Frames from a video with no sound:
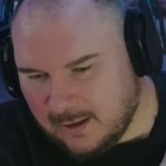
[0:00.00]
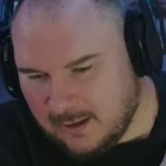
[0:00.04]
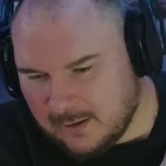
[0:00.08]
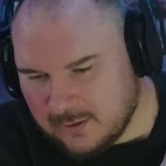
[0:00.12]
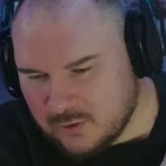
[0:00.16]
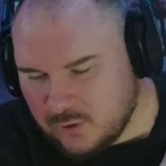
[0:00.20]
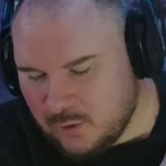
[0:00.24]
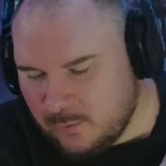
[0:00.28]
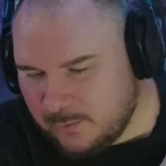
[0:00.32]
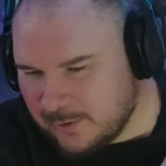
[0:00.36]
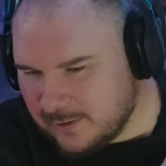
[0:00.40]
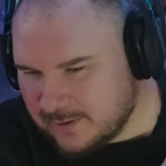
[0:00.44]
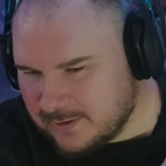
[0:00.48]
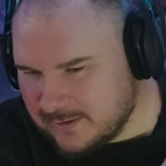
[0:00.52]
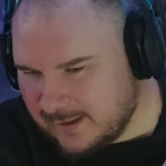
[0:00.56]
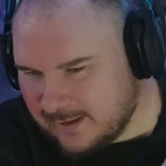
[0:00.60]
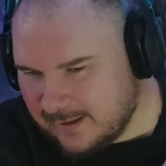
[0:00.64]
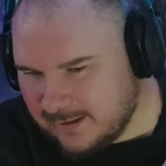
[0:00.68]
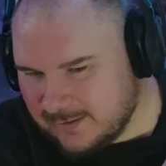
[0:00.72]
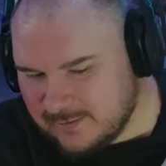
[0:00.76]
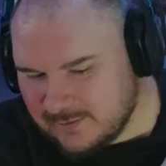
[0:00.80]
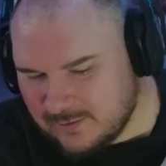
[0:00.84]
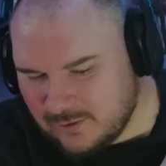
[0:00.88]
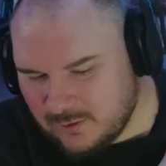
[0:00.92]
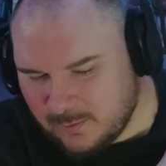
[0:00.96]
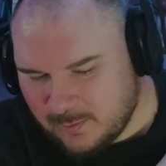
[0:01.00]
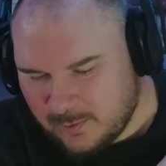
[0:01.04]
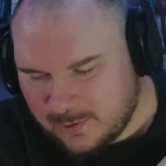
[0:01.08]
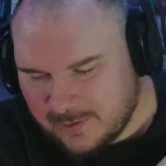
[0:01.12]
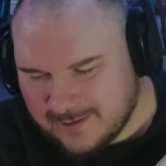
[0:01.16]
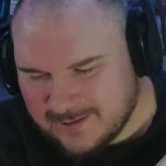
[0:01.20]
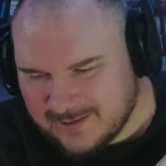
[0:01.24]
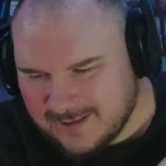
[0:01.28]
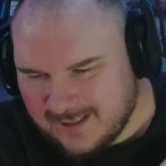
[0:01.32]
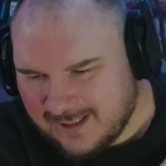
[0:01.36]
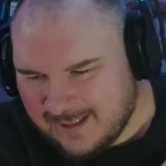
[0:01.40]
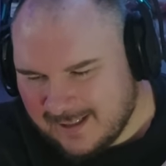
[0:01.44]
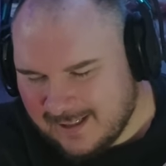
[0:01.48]
Super excited, super
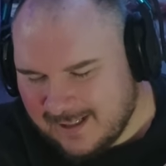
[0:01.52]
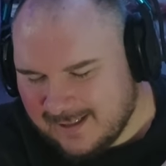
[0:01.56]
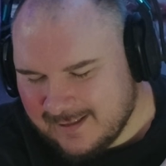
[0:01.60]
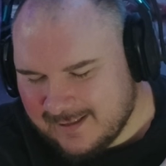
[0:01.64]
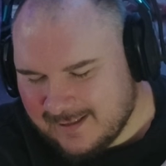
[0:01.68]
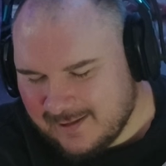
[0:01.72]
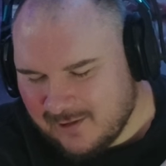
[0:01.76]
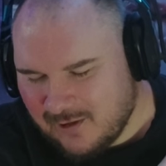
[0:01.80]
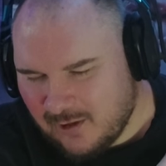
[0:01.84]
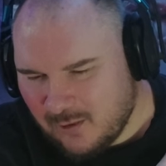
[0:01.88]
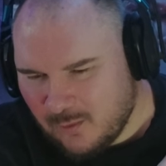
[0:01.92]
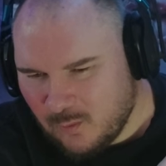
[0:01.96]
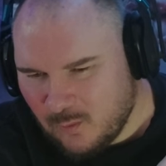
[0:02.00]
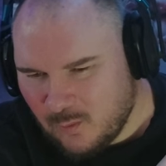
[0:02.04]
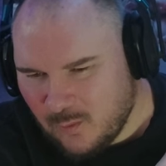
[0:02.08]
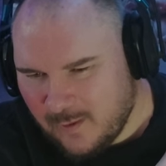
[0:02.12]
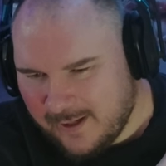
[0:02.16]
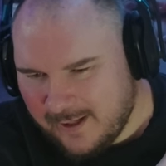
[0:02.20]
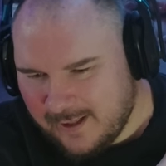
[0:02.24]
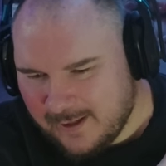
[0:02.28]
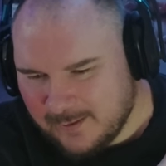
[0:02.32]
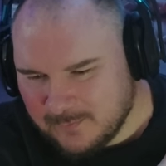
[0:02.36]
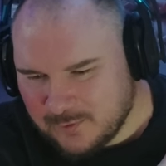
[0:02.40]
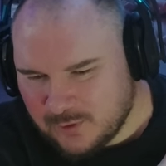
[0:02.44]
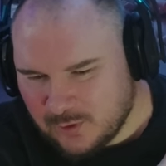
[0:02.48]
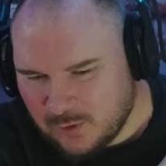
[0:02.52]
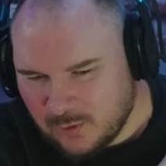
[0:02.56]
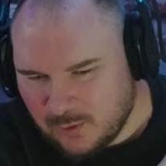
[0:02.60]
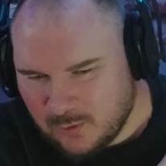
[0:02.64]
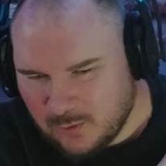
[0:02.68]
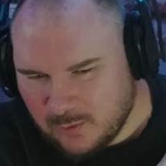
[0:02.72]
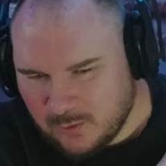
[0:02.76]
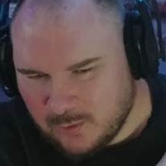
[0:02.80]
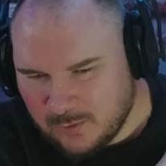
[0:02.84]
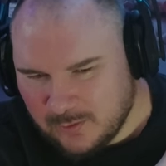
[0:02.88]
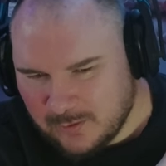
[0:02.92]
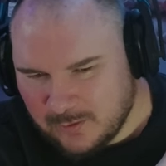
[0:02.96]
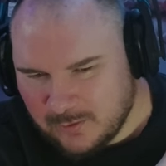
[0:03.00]
excited. I cannot wait. I'm
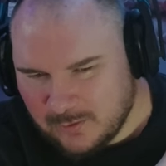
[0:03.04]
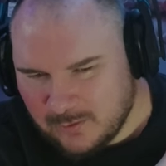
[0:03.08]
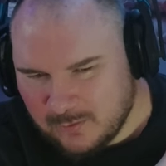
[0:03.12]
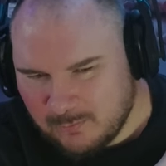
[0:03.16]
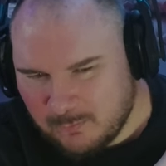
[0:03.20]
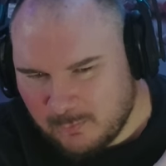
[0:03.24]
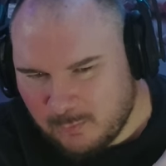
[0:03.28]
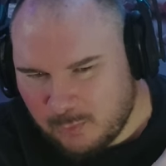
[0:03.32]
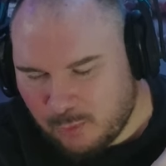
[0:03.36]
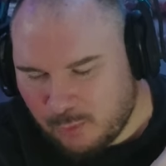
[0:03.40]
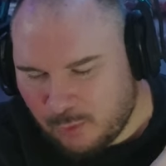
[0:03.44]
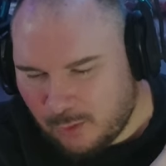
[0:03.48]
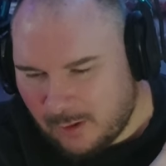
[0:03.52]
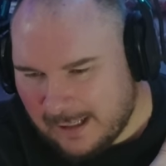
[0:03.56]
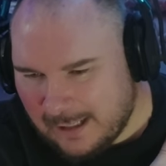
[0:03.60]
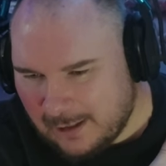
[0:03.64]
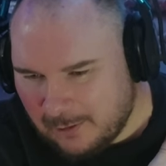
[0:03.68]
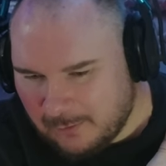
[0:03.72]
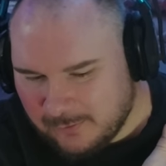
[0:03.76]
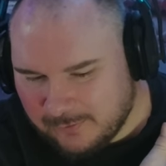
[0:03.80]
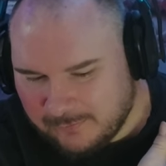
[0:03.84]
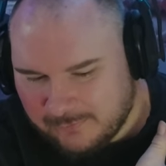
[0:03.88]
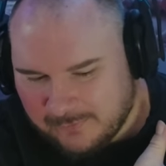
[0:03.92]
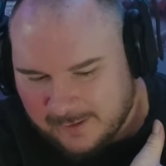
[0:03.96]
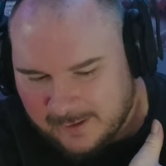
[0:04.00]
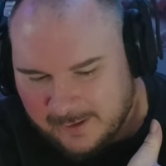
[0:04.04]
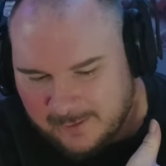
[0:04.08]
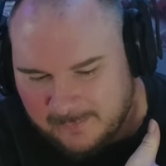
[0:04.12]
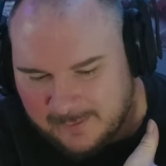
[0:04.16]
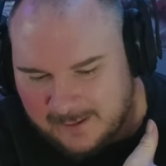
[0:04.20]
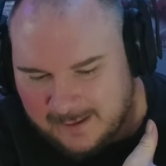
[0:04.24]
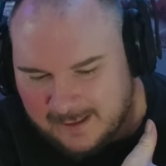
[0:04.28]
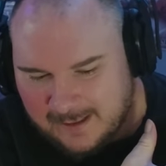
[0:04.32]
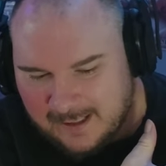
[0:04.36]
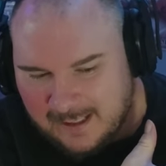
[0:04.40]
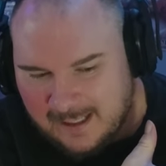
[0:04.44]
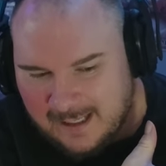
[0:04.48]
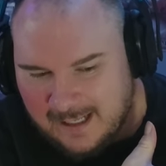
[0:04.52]
so proud of them,
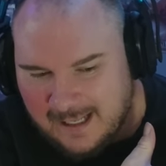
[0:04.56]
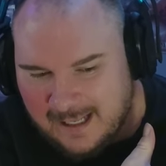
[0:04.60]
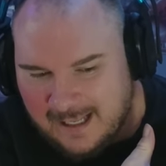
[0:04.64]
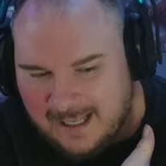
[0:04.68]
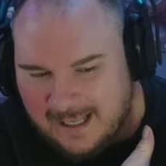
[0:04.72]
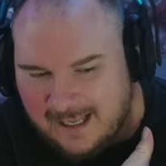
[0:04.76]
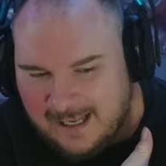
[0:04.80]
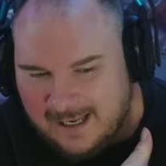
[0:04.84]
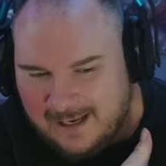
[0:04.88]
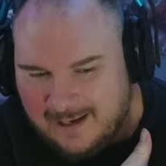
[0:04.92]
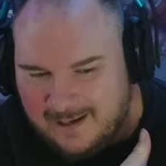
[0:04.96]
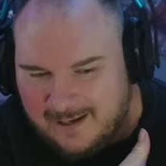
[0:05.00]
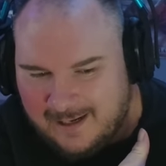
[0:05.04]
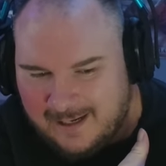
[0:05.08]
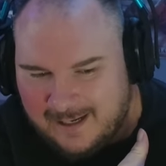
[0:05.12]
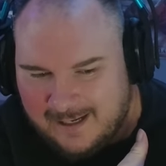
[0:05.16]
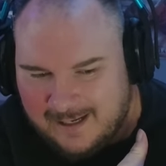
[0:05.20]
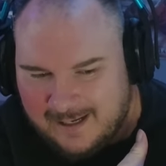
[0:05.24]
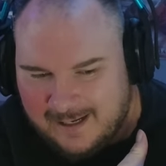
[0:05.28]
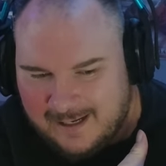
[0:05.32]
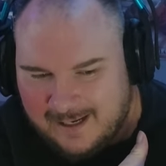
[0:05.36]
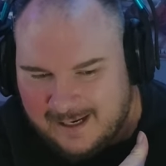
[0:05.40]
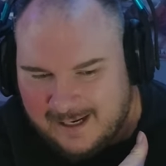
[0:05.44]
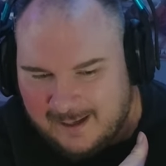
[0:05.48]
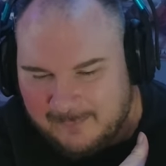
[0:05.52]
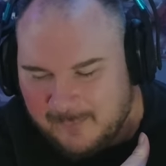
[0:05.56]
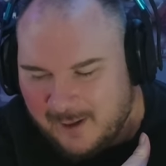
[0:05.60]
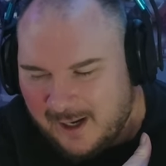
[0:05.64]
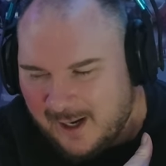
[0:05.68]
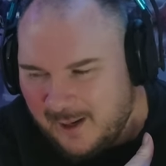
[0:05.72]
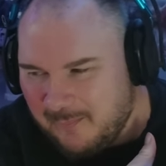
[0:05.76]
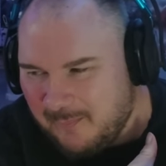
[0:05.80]
and I